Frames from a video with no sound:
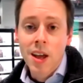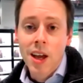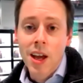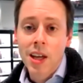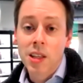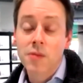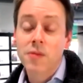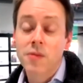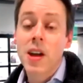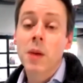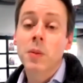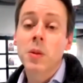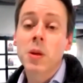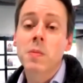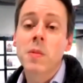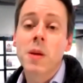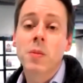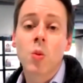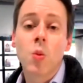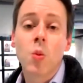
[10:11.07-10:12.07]
and the family
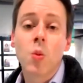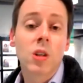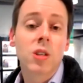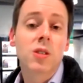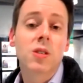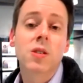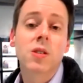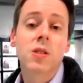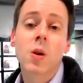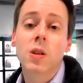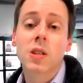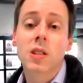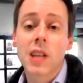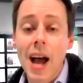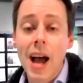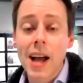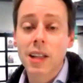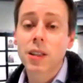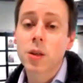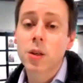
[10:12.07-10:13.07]
member wants to know
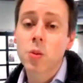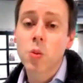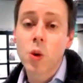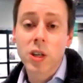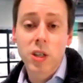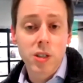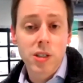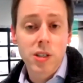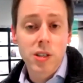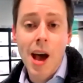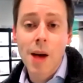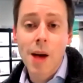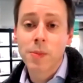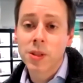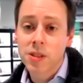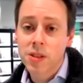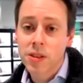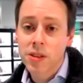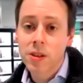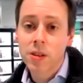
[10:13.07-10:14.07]
exactly what just
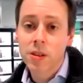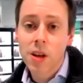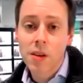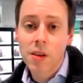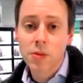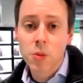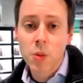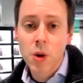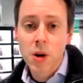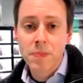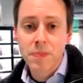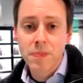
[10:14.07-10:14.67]
happened to their loved one.